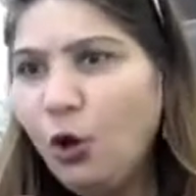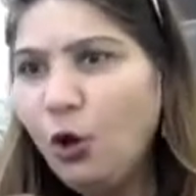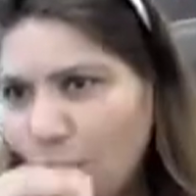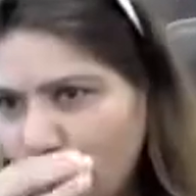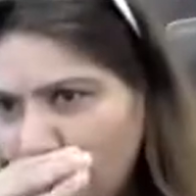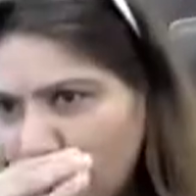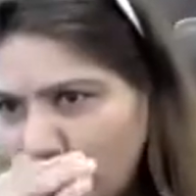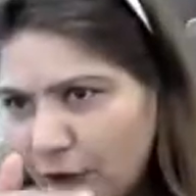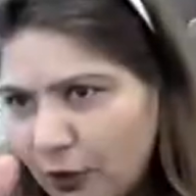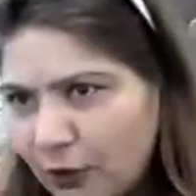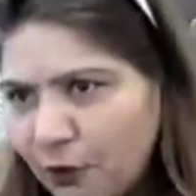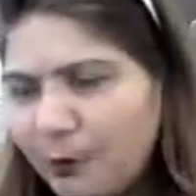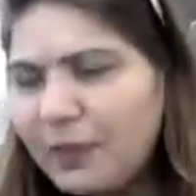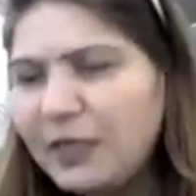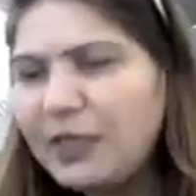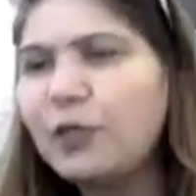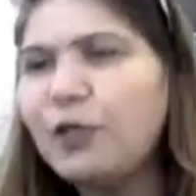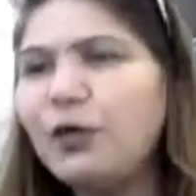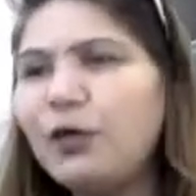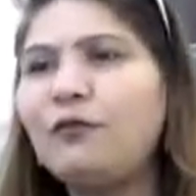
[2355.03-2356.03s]
Over a
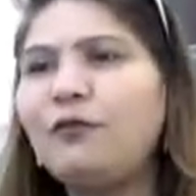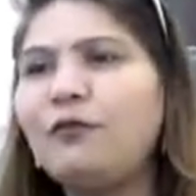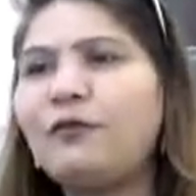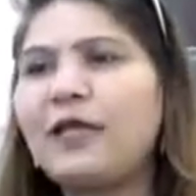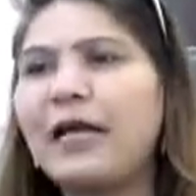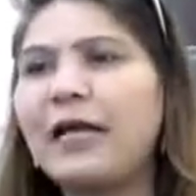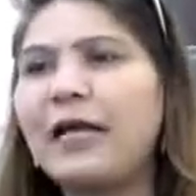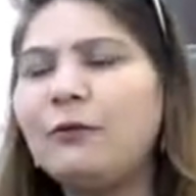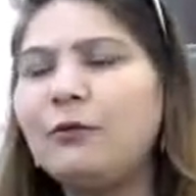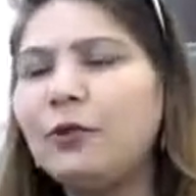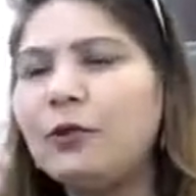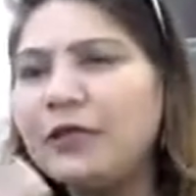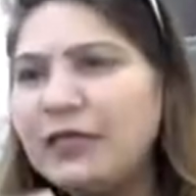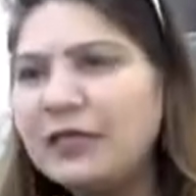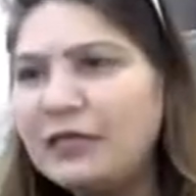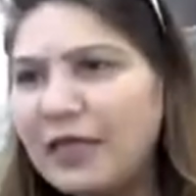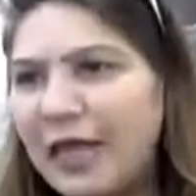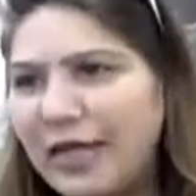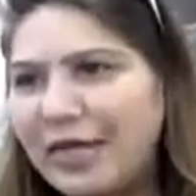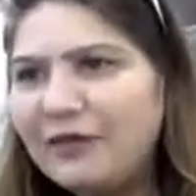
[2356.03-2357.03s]
period of time,
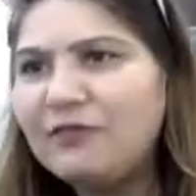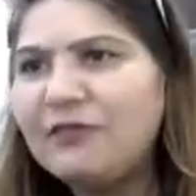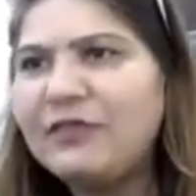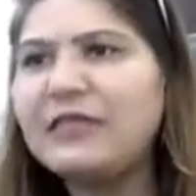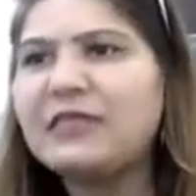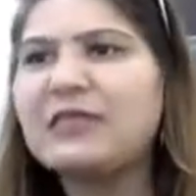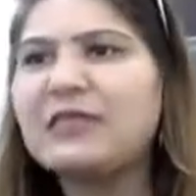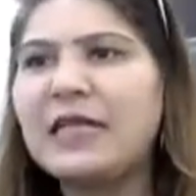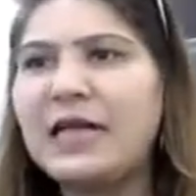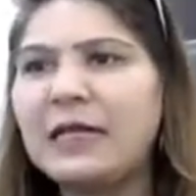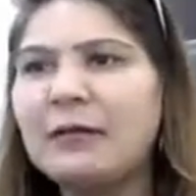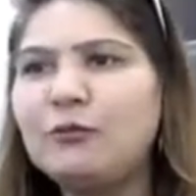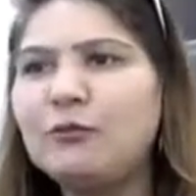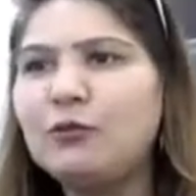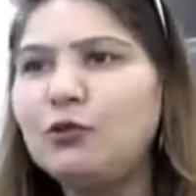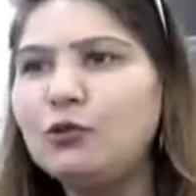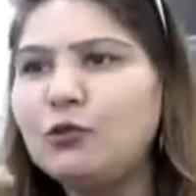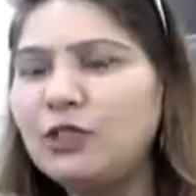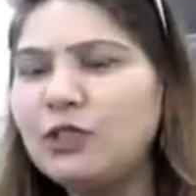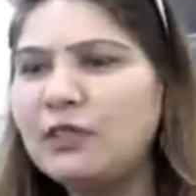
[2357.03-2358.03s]
on 9 weeks time,
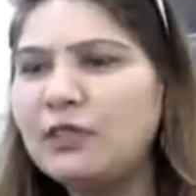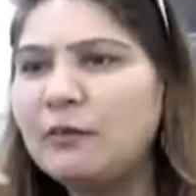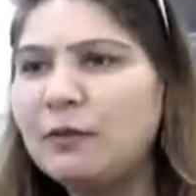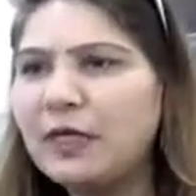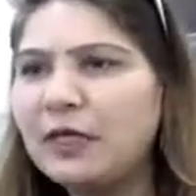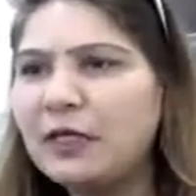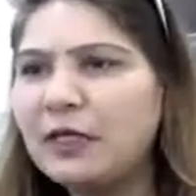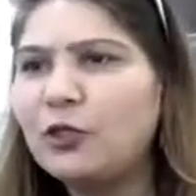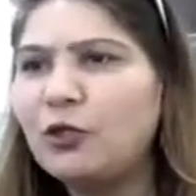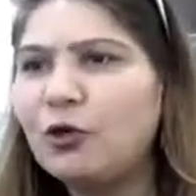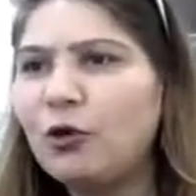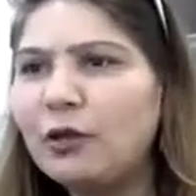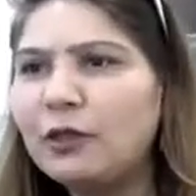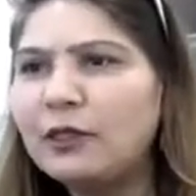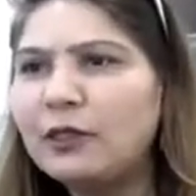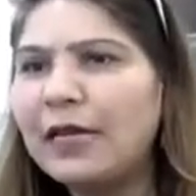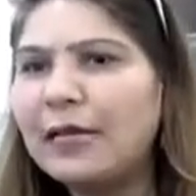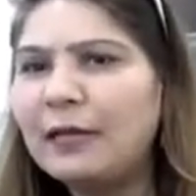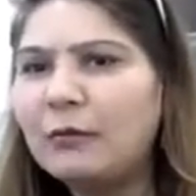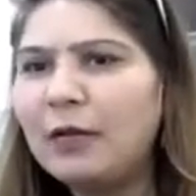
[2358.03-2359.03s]
you just make your
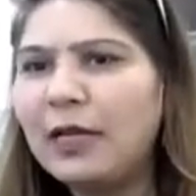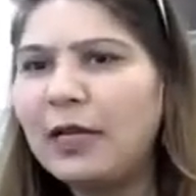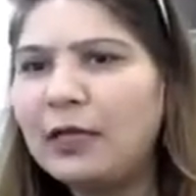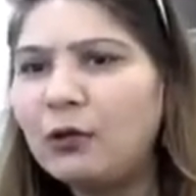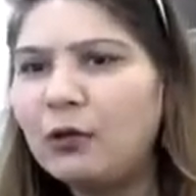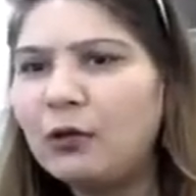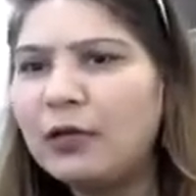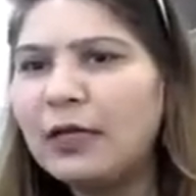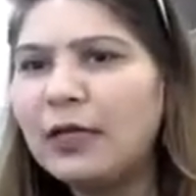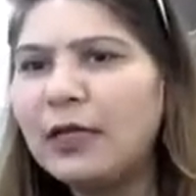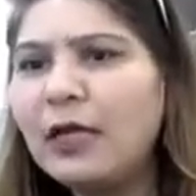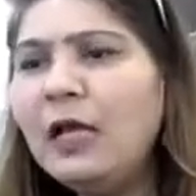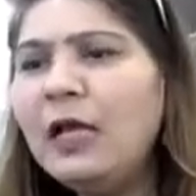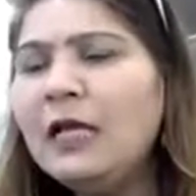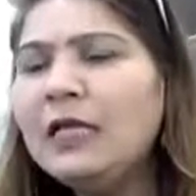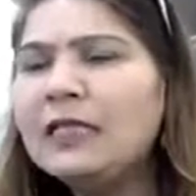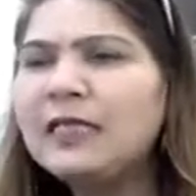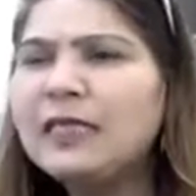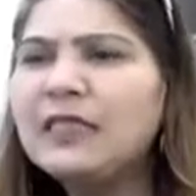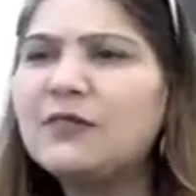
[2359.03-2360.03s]
timeline. Okay,
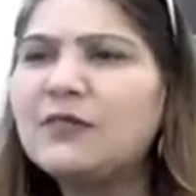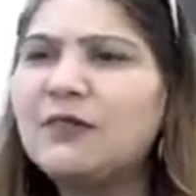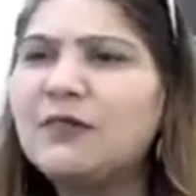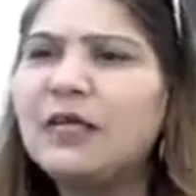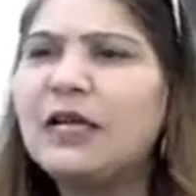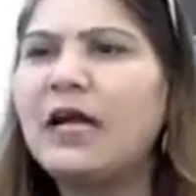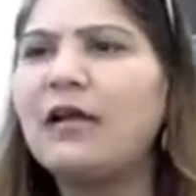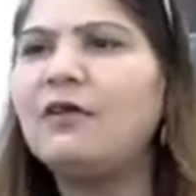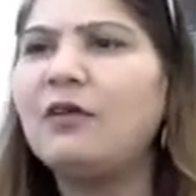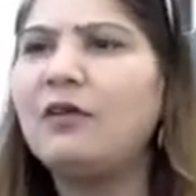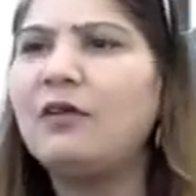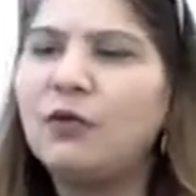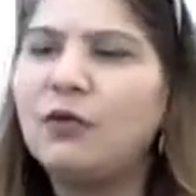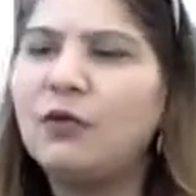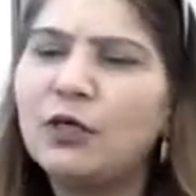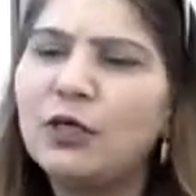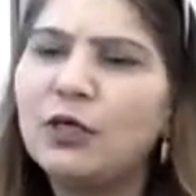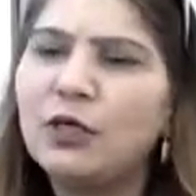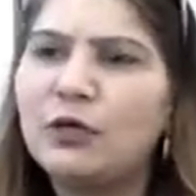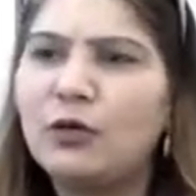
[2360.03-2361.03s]
this week I will
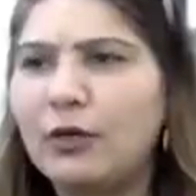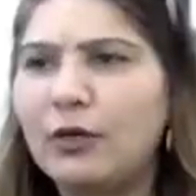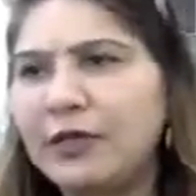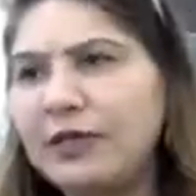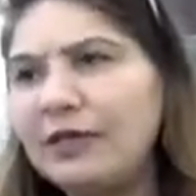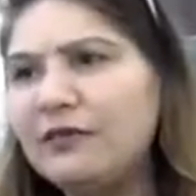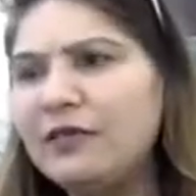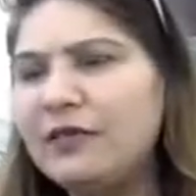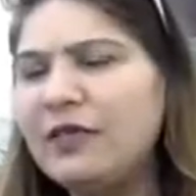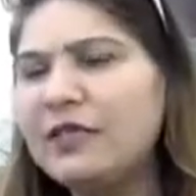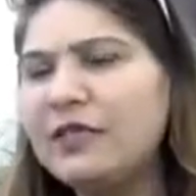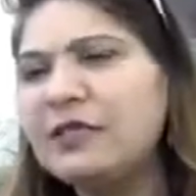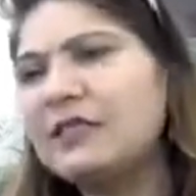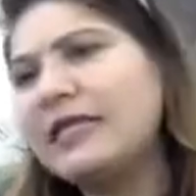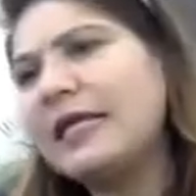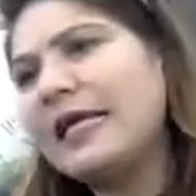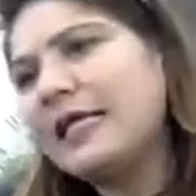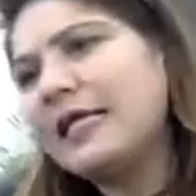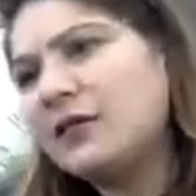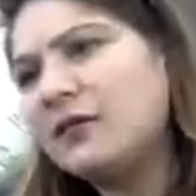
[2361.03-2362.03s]
work on EVS,
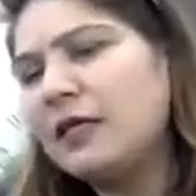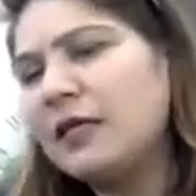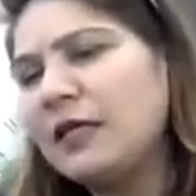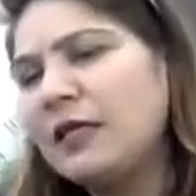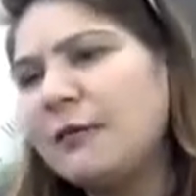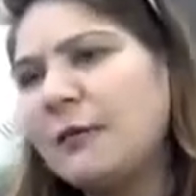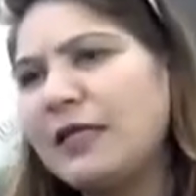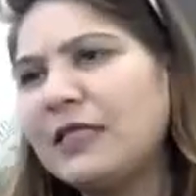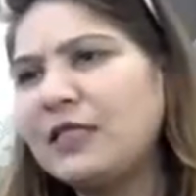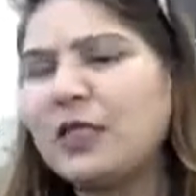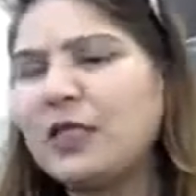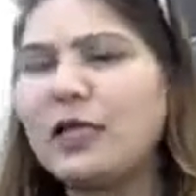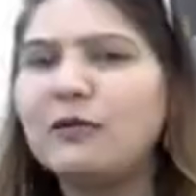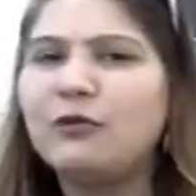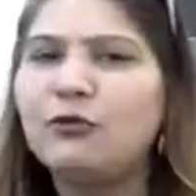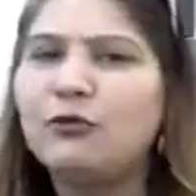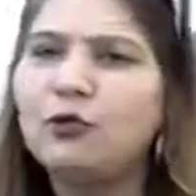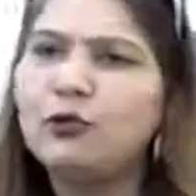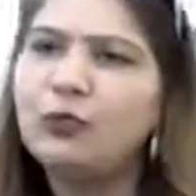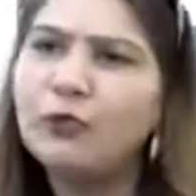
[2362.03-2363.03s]
next week my
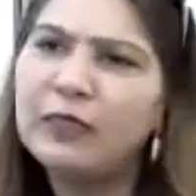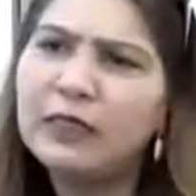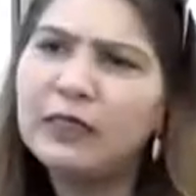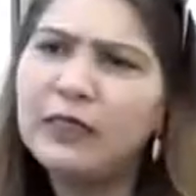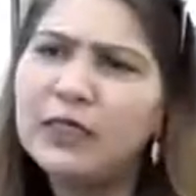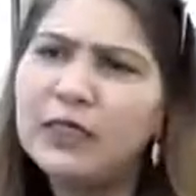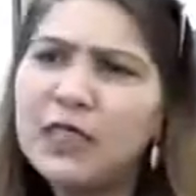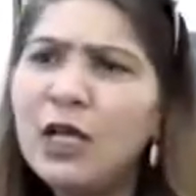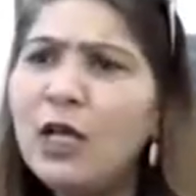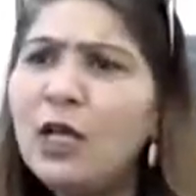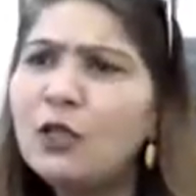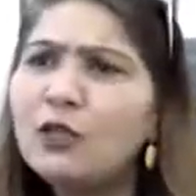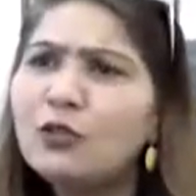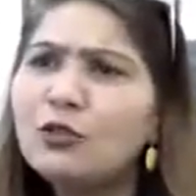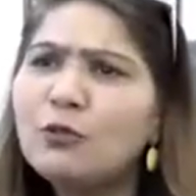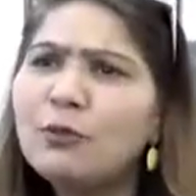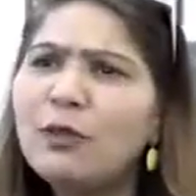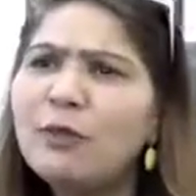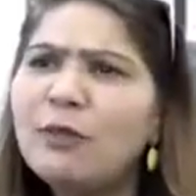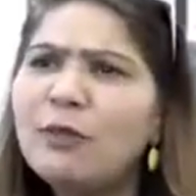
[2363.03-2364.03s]
child would do English.
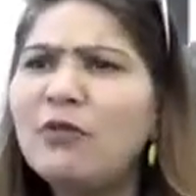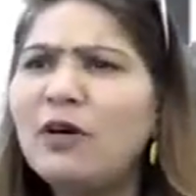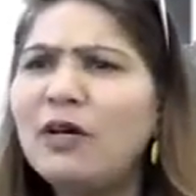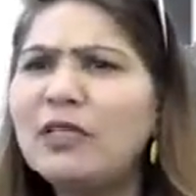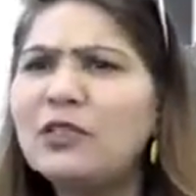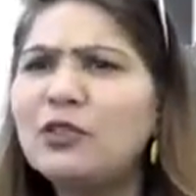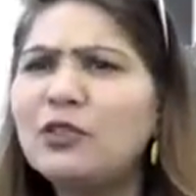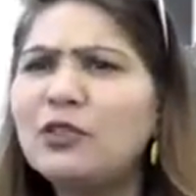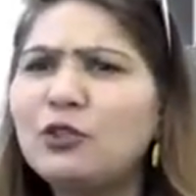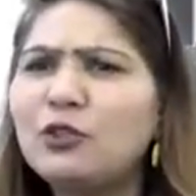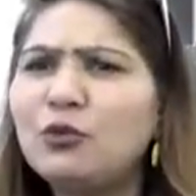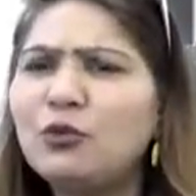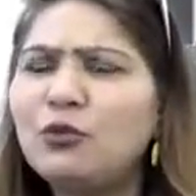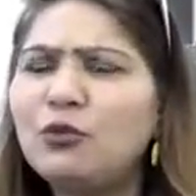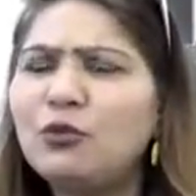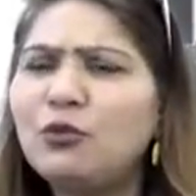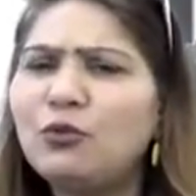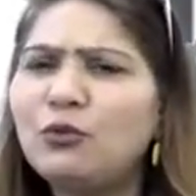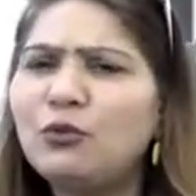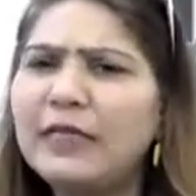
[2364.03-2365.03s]
So maybe 1 or
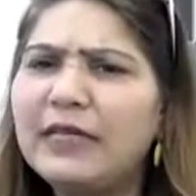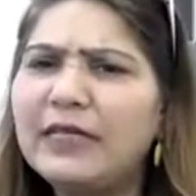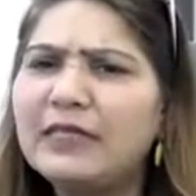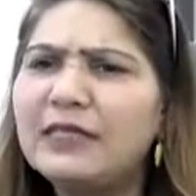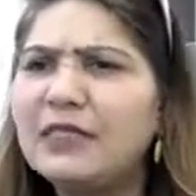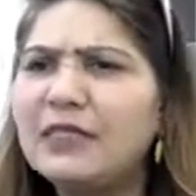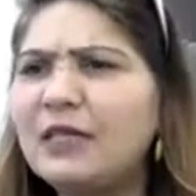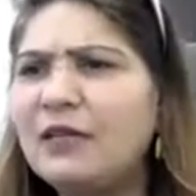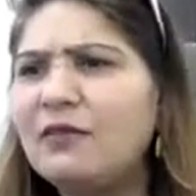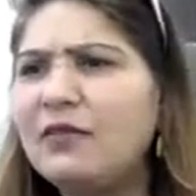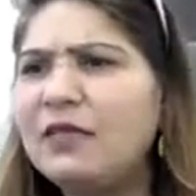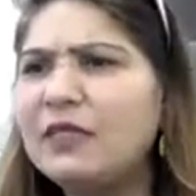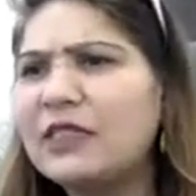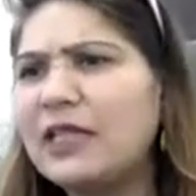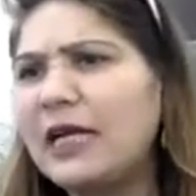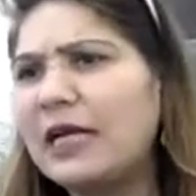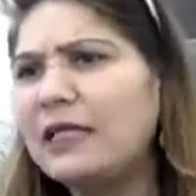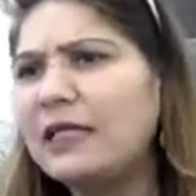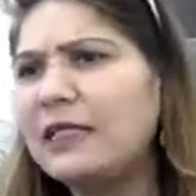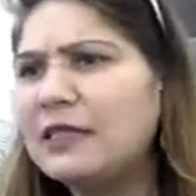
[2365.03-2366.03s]
2 days in a week,
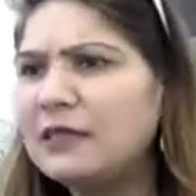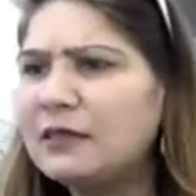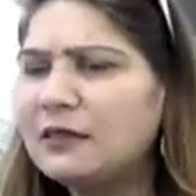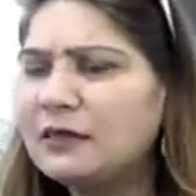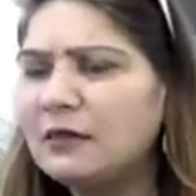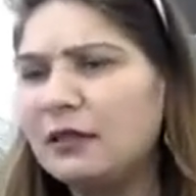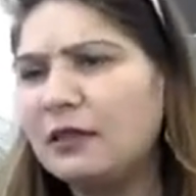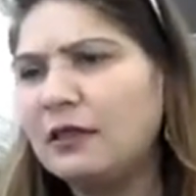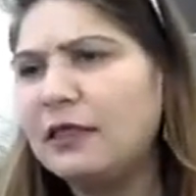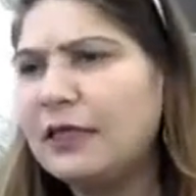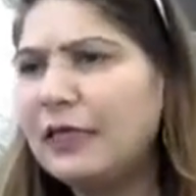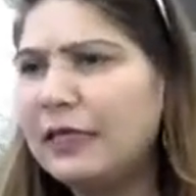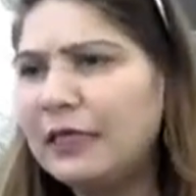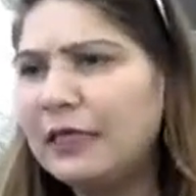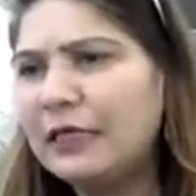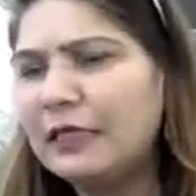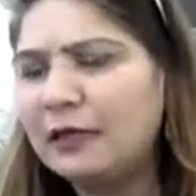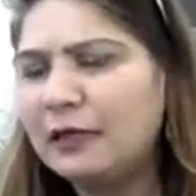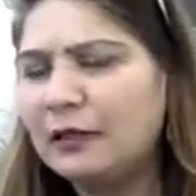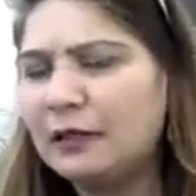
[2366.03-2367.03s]
child is learning,
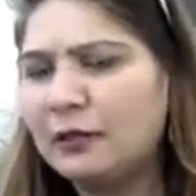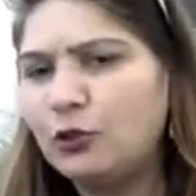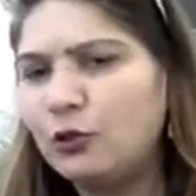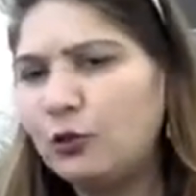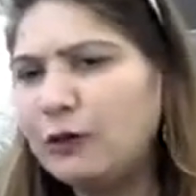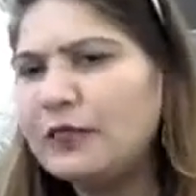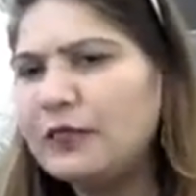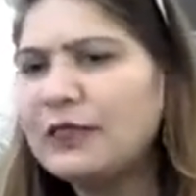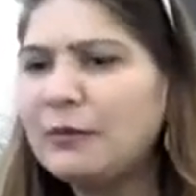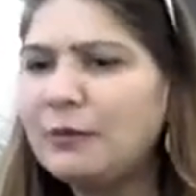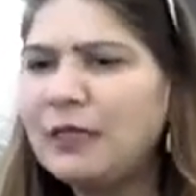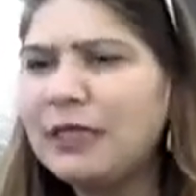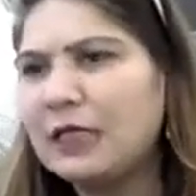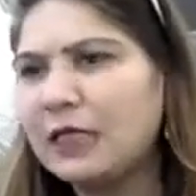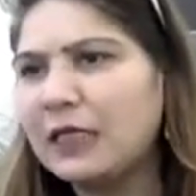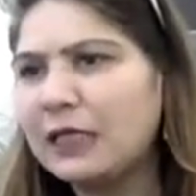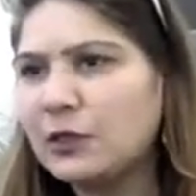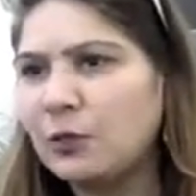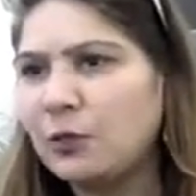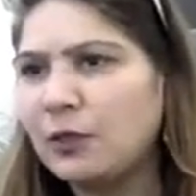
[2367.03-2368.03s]
doing some
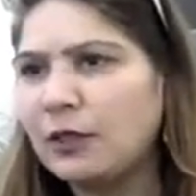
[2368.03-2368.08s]
English work